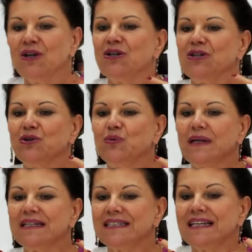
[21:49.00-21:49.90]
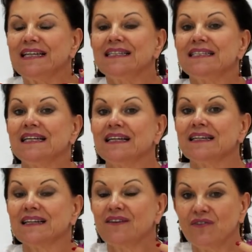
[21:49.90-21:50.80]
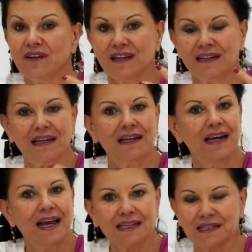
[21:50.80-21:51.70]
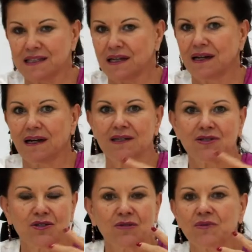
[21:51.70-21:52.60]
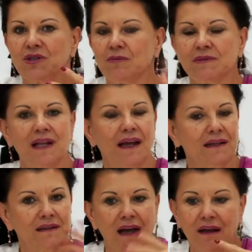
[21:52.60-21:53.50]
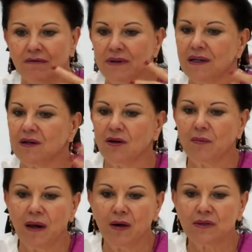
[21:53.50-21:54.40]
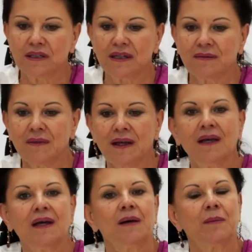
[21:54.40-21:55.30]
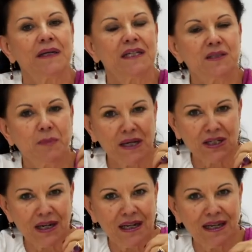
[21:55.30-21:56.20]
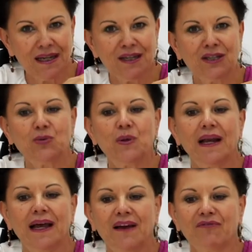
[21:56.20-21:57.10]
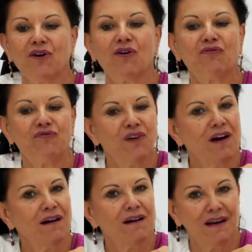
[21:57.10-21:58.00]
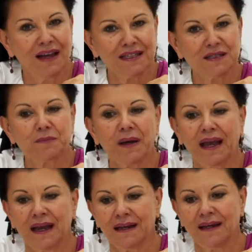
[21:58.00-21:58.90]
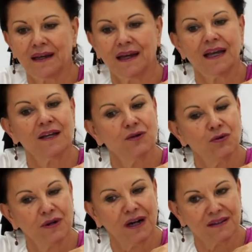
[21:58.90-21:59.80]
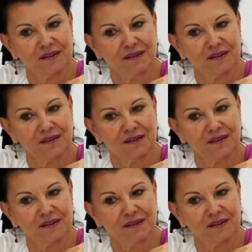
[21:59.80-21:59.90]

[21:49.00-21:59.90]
You will see significantly less symptoms like diarrhea or bloating, but especially you will have far less pain in your gut.